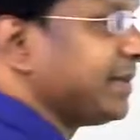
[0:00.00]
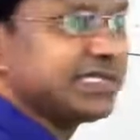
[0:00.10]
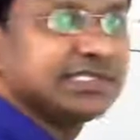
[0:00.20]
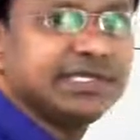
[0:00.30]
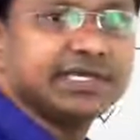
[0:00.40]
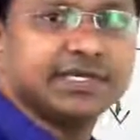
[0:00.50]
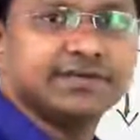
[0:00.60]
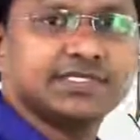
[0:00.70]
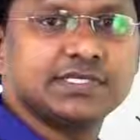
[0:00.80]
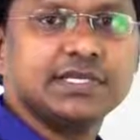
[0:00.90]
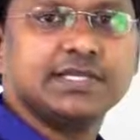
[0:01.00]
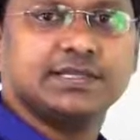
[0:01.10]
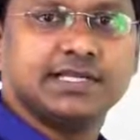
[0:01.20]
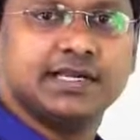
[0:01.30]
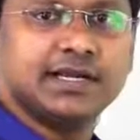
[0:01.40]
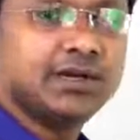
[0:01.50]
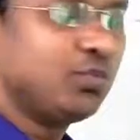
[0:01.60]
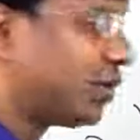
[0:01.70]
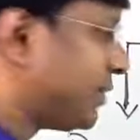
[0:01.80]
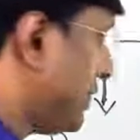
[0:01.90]
myasthenia gravis, the
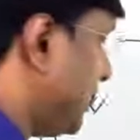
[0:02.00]
drug what